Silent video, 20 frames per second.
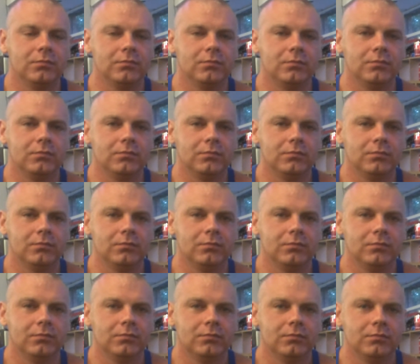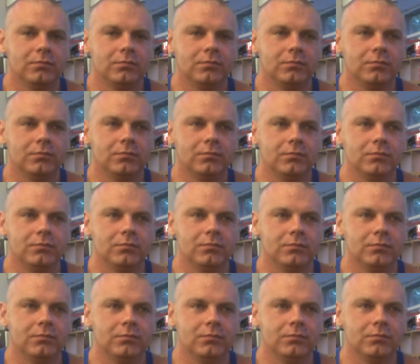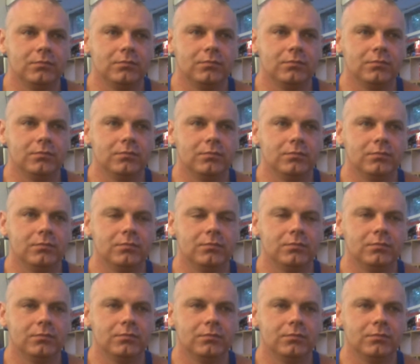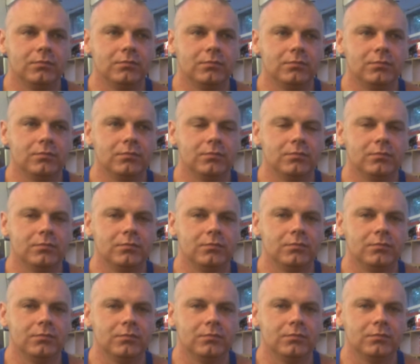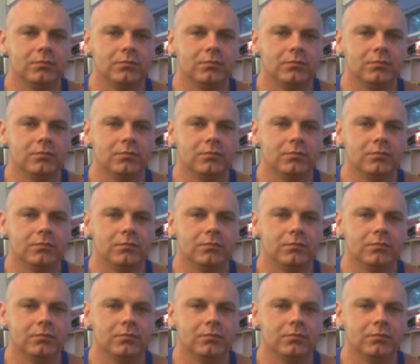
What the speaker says: This person isn't speaking.